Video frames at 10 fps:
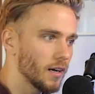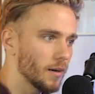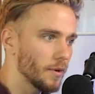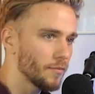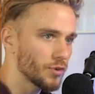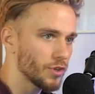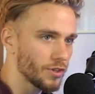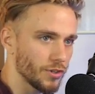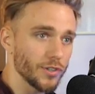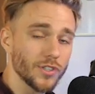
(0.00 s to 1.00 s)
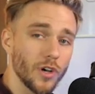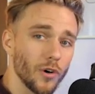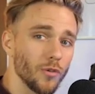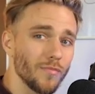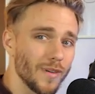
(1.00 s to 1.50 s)
infrastructure as
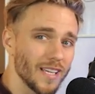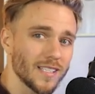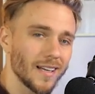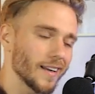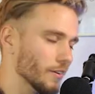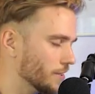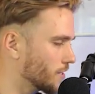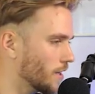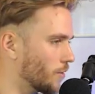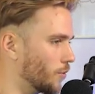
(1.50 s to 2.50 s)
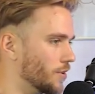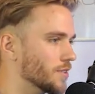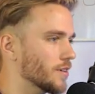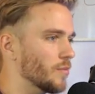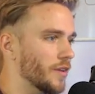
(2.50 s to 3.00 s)
code baseline. I know that's a lot of words.
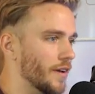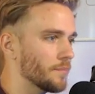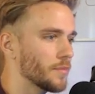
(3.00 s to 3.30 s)
Sorry about that.